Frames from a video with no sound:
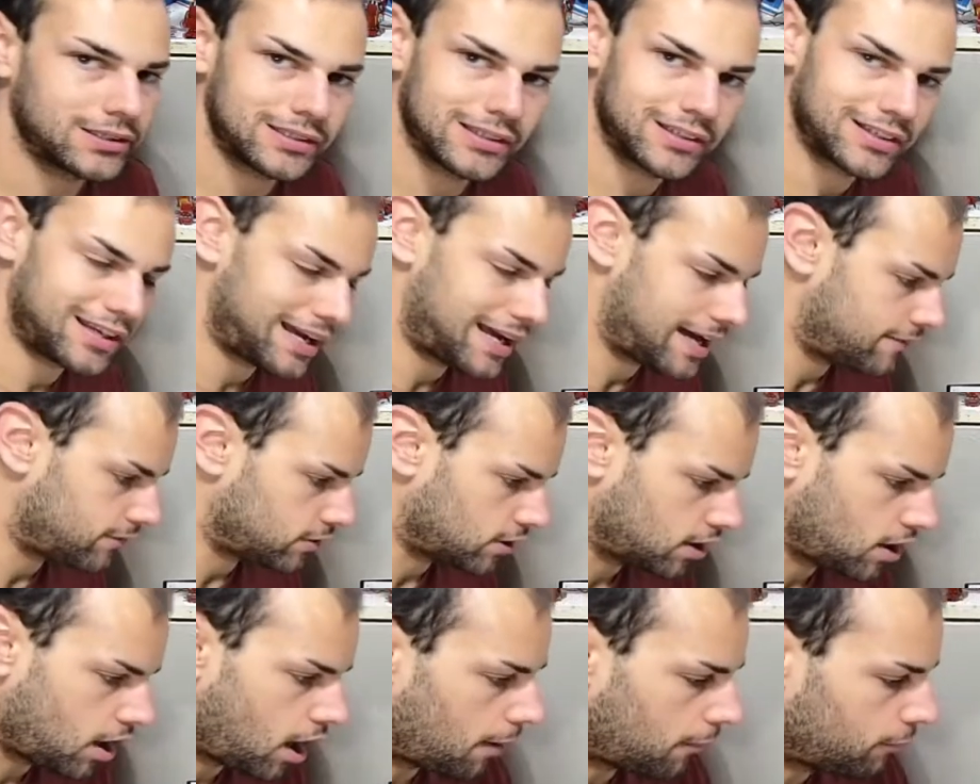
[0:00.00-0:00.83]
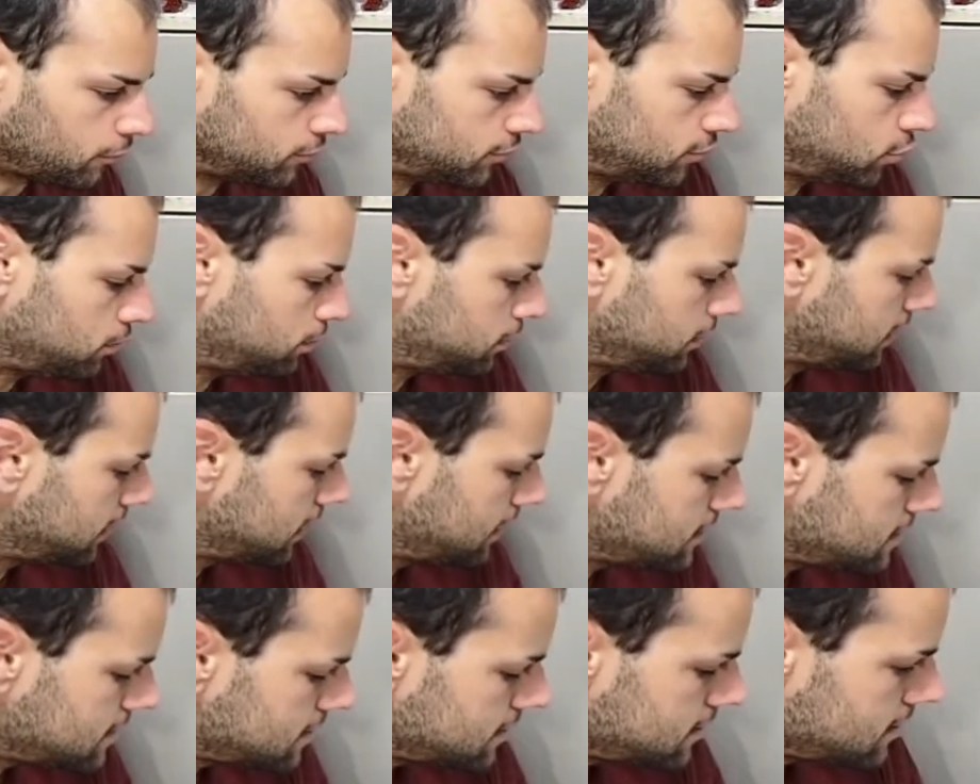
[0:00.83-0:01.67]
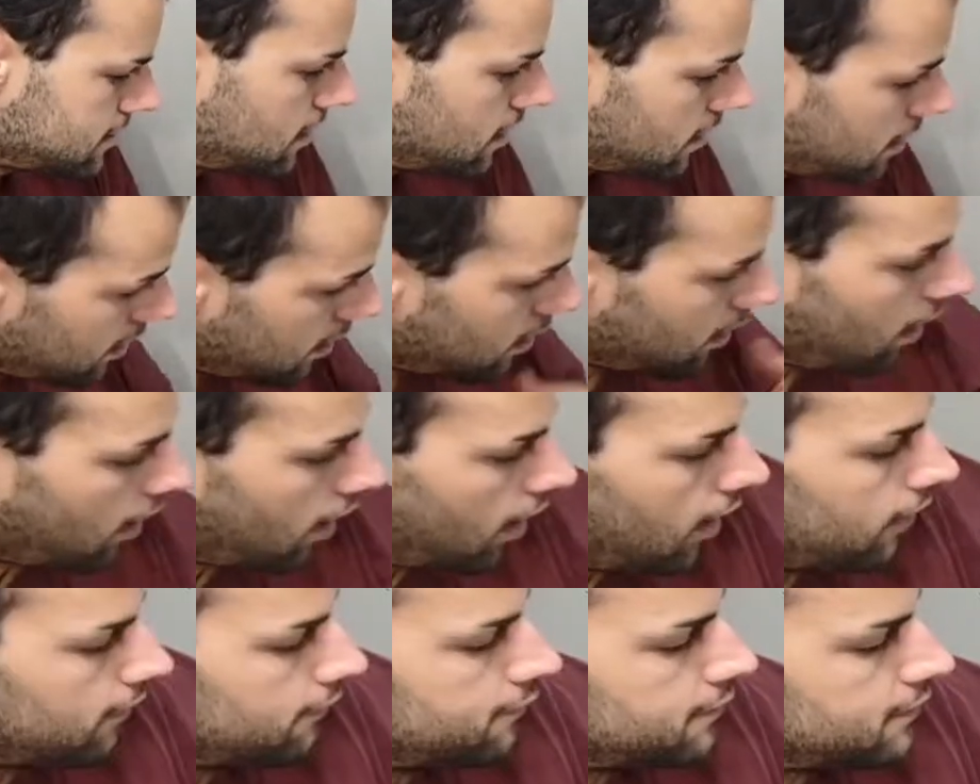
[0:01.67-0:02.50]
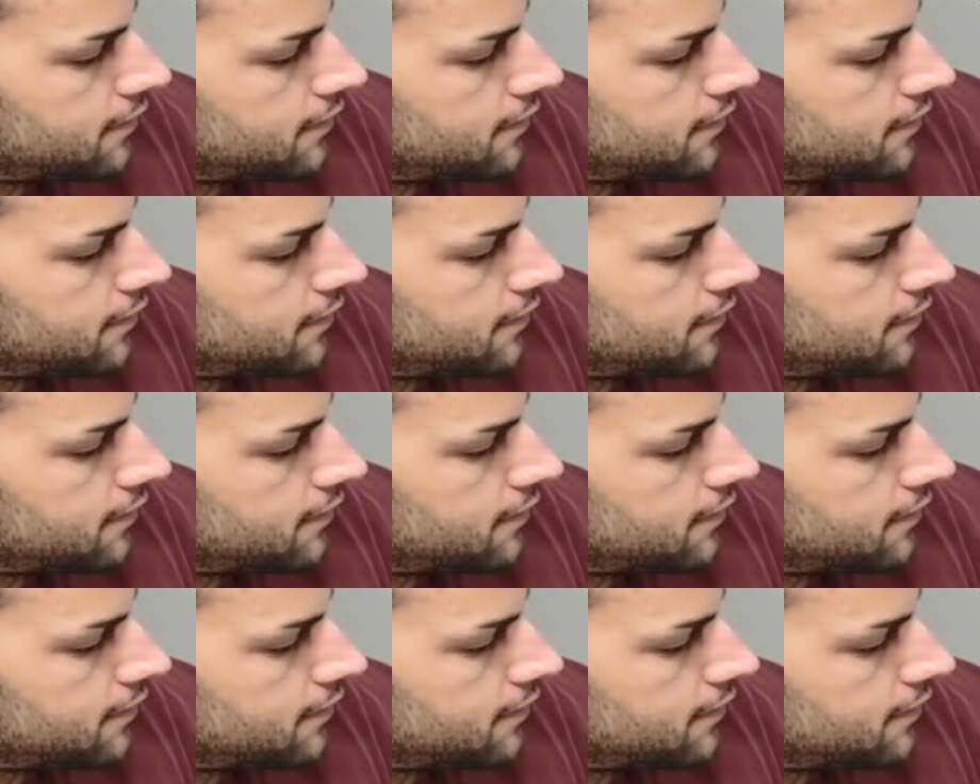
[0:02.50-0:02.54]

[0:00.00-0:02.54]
gonna have a couple duplicates of